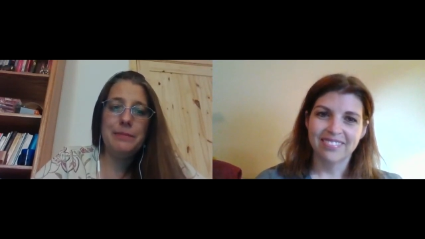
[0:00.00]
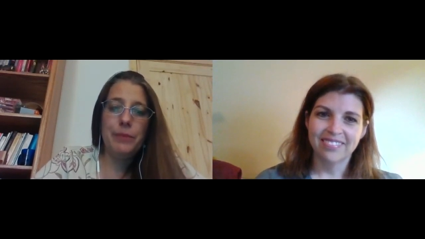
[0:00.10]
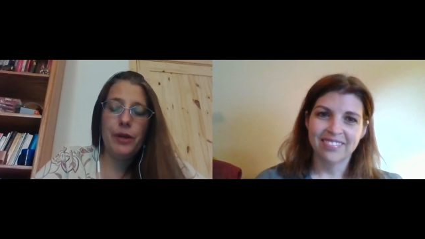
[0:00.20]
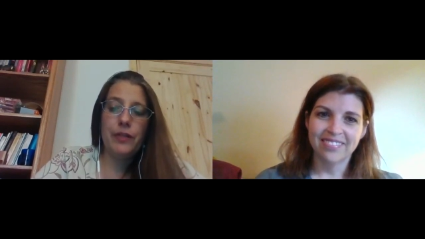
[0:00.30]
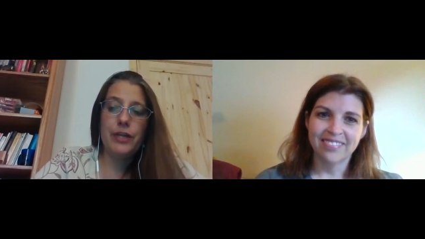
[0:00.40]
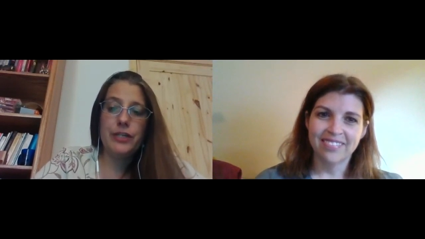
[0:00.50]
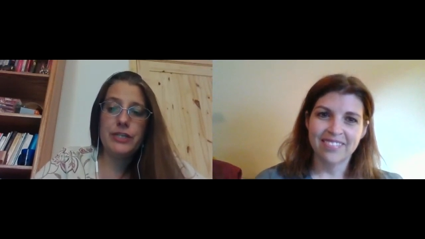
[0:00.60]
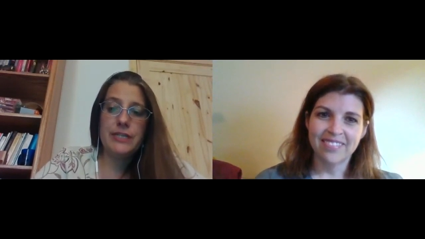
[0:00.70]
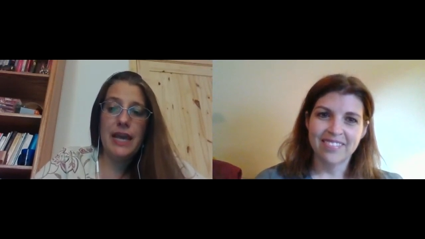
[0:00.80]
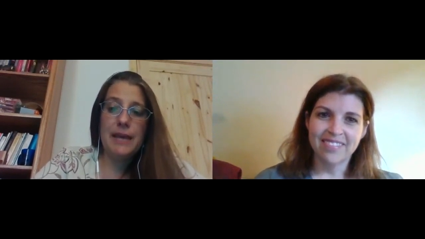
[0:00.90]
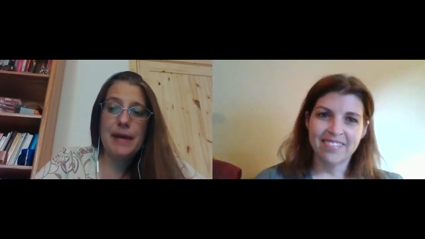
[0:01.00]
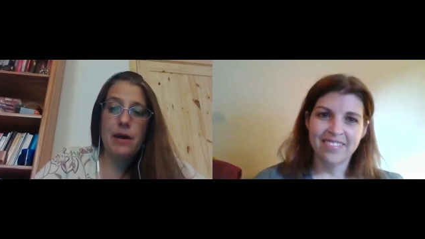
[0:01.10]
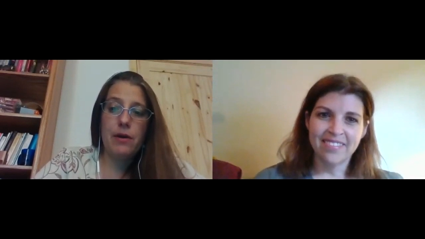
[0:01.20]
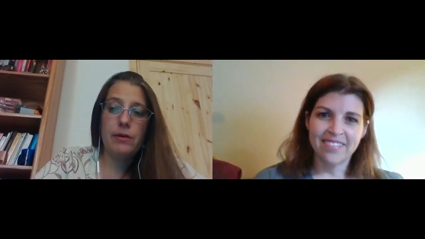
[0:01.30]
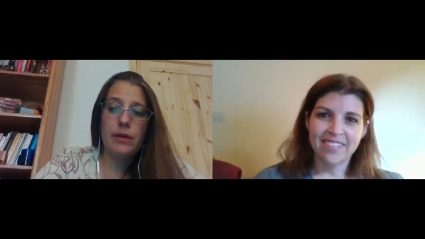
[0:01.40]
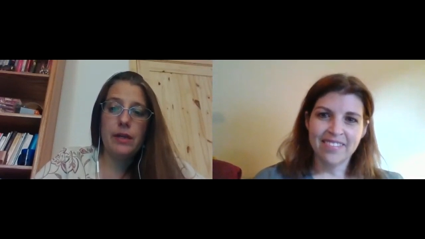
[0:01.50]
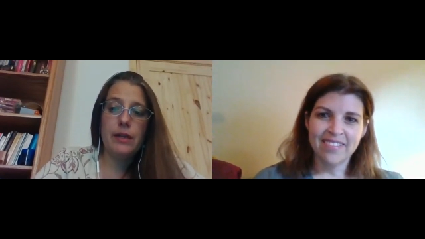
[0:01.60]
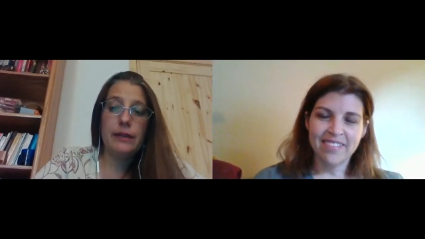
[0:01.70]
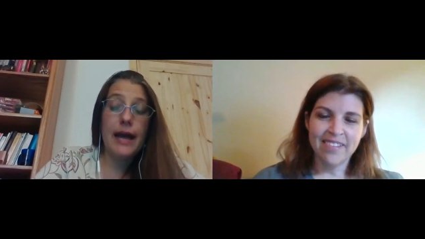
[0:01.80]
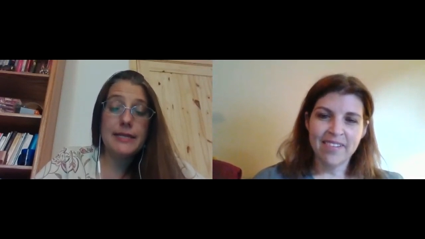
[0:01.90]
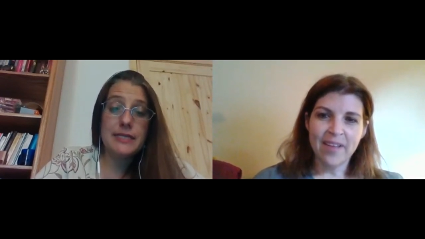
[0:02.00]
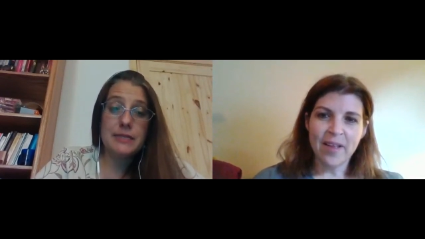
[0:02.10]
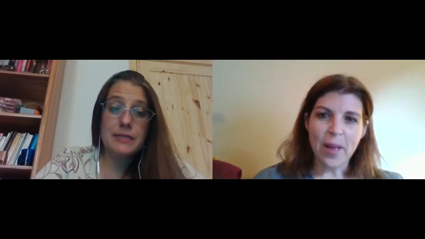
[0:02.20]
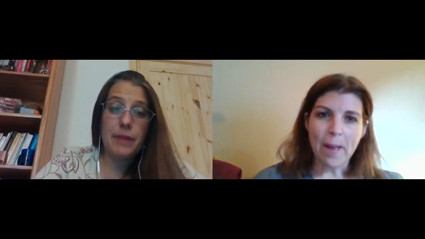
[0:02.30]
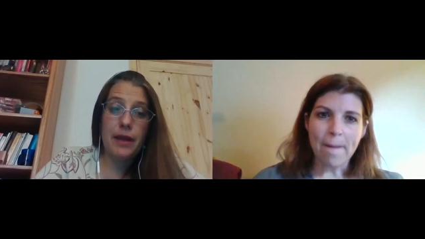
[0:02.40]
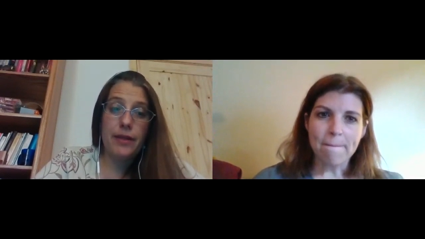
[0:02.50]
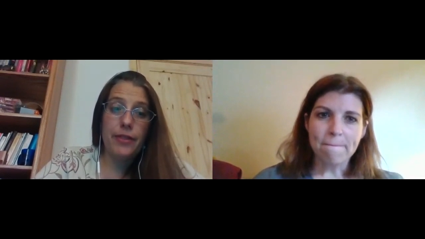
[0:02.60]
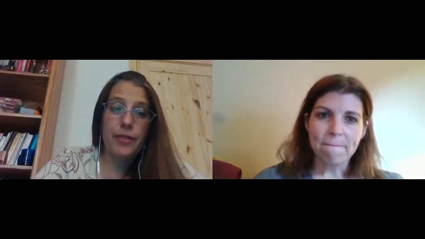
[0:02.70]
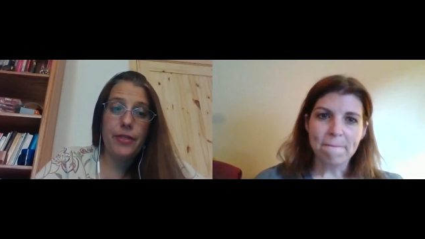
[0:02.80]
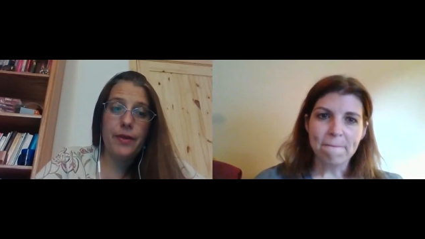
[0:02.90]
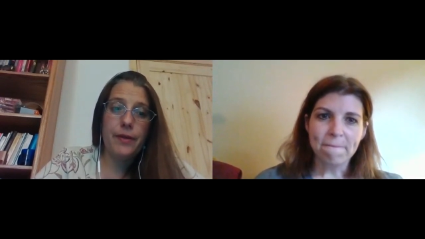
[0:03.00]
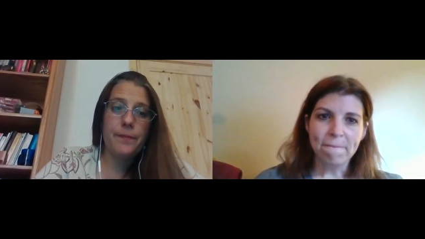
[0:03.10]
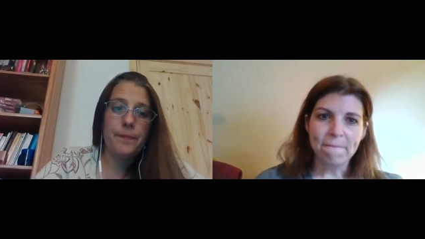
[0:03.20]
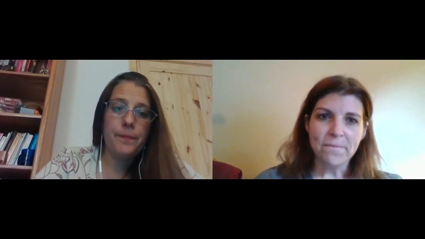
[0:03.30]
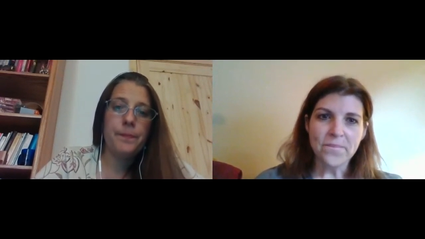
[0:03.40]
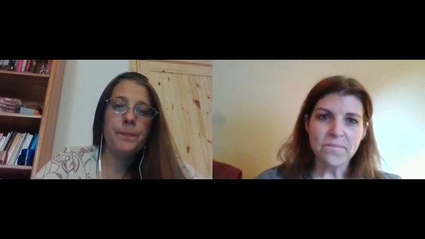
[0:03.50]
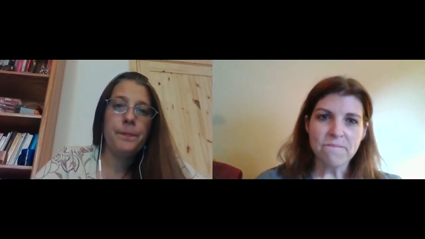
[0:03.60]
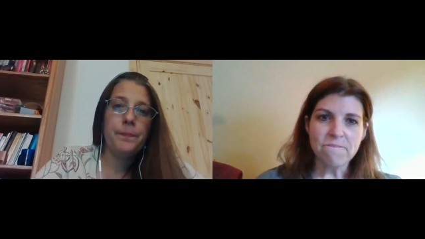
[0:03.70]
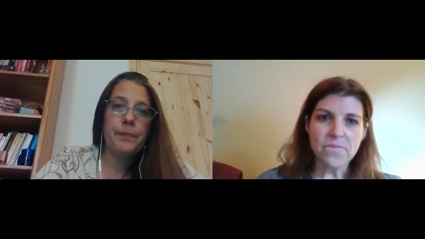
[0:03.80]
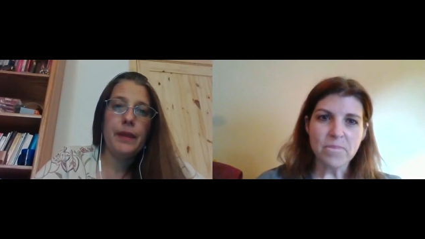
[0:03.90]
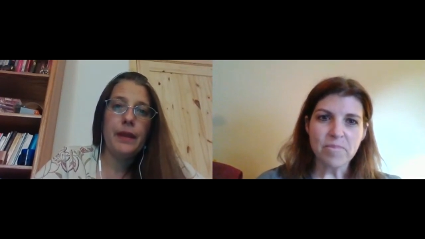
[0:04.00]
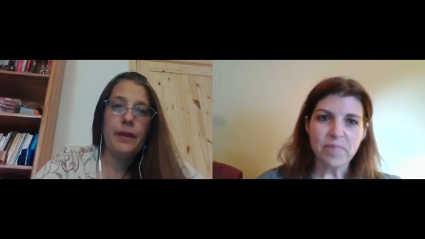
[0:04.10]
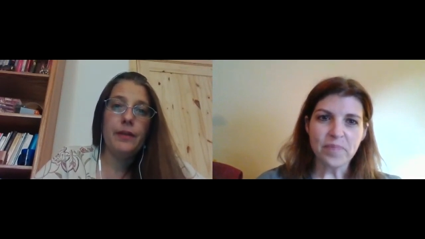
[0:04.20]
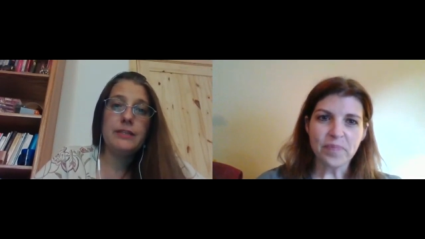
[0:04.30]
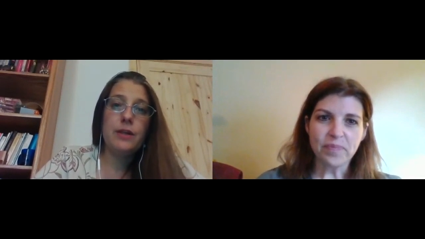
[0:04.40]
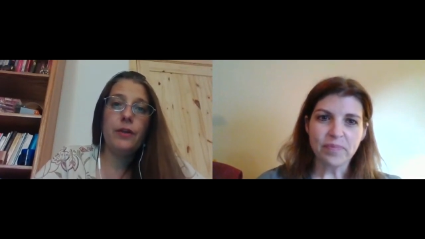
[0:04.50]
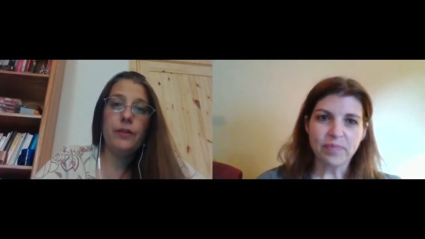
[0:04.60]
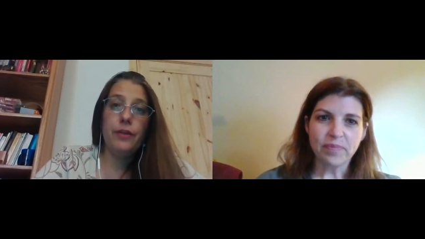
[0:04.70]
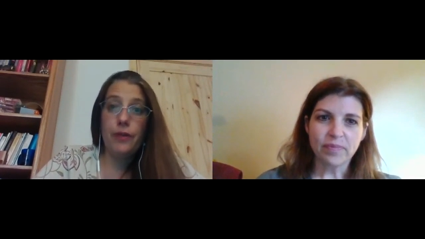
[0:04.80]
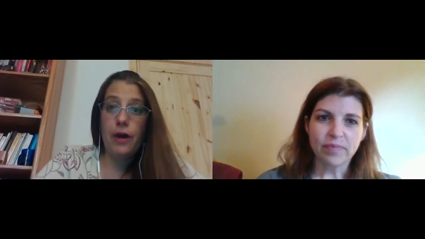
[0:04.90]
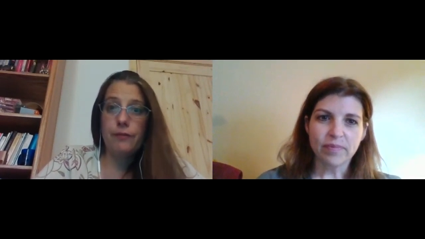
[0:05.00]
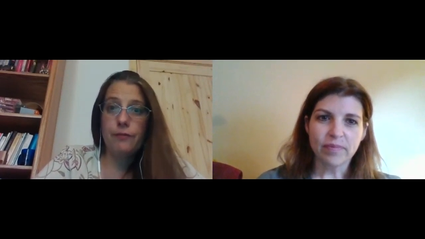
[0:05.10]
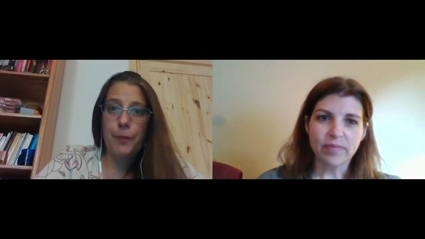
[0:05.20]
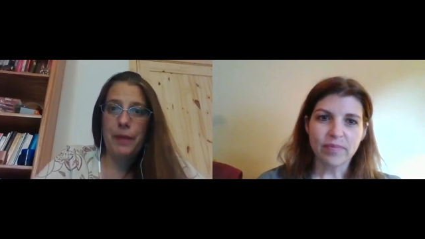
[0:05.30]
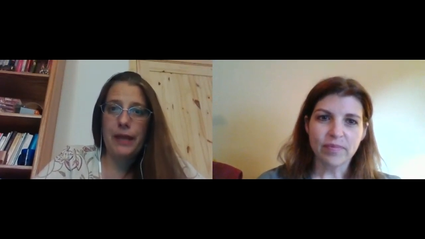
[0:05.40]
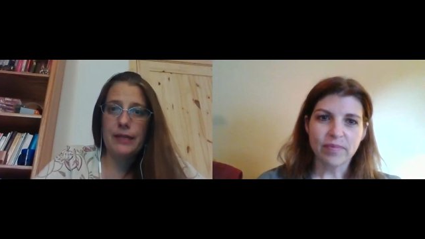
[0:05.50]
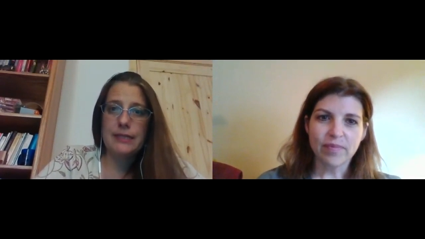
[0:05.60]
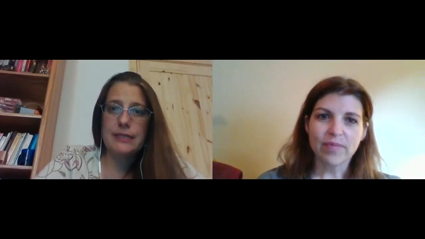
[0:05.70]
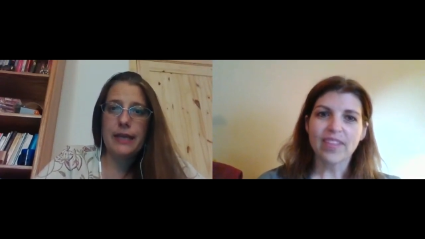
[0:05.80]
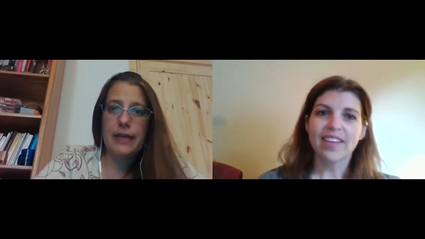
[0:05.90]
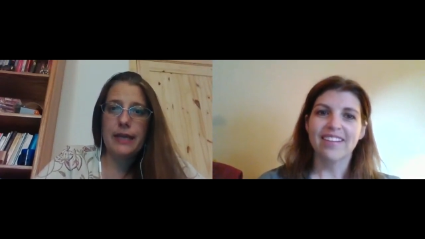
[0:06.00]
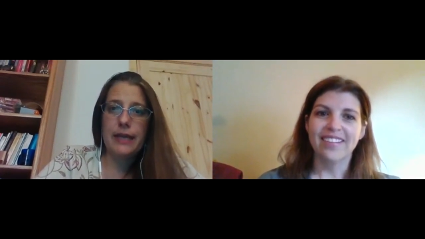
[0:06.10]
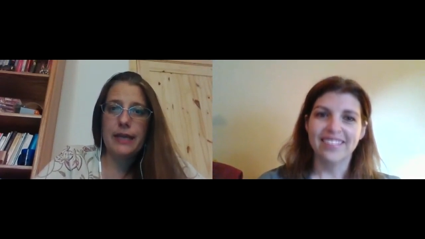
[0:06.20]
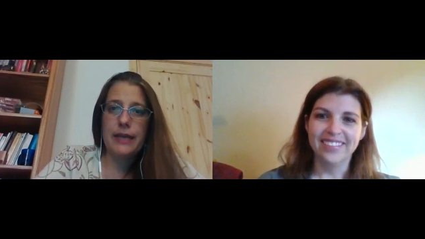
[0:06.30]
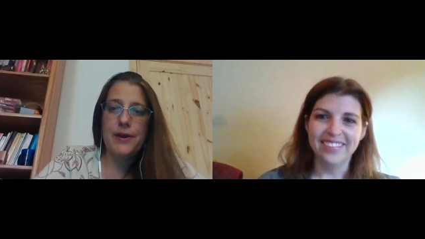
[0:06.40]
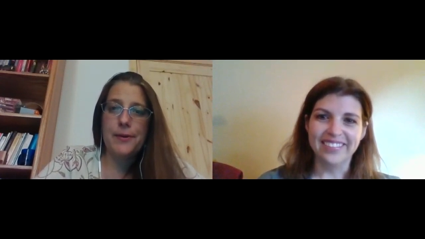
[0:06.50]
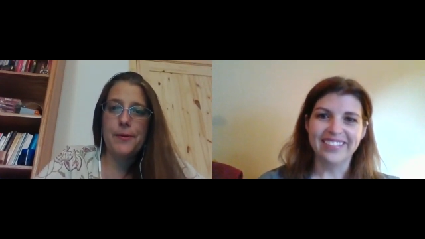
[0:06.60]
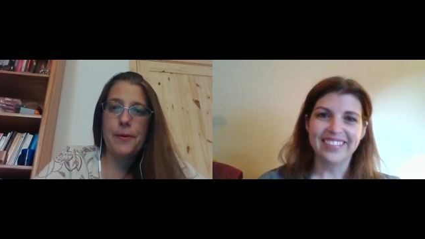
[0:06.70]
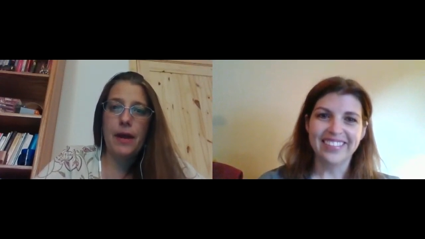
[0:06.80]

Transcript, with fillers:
Speaker 1: book that just came out last month. It's called The Thought of Romance. And so